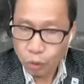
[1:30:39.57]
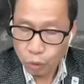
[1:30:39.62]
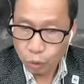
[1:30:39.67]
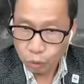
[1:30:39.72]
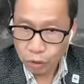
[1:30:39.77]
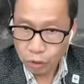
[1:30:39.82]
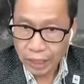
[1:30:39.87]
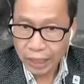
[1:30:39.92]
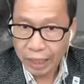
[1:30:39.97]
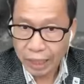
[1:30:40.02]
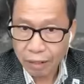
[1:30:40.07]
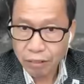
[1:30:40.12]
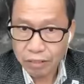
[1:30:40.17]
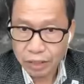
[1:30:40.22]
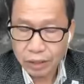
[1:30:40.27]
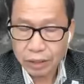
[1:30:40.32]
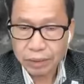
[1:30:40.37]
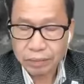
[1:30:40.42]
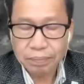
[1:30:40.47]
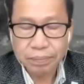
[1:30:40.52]

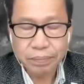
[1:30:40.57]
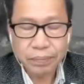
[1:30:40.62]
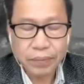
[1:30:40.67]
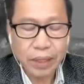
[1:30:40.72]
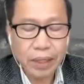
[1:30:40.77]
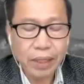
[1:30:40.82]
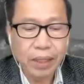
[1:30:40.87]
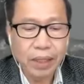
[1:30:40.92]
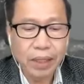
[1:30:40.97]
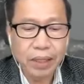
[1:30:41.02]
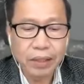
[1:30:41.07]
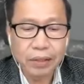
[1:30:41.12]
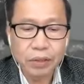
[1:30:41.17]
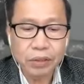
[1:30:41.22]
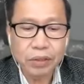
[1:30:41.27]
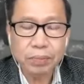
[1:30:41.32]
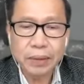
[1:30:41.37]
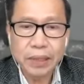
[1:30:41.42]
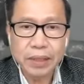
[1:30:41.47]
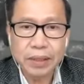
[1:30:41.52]
recover
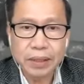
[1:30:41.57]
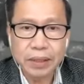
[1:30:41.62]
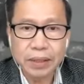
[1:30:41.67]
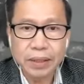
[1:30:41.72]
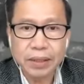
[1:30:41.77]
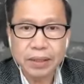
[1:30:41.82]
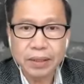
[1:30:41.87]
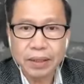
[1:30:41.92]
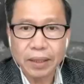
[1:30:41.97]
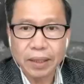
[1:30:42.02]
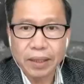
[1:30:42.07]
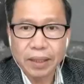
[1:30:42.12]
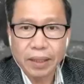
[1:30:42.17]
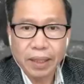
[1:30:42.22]
those species.